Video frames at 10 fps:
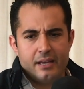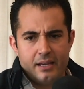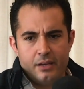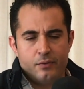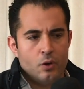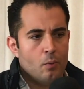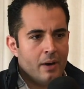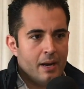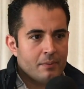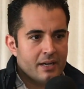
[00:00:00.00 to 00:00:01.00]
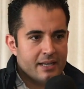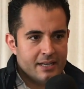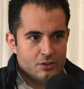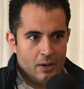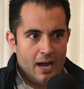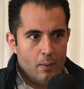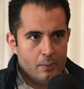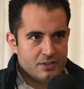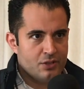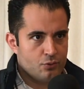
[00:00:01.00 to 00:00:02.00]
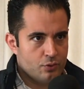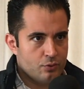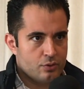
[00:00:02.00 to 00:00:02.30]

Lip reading: if you don't mind, I'm going to get into how I was introduced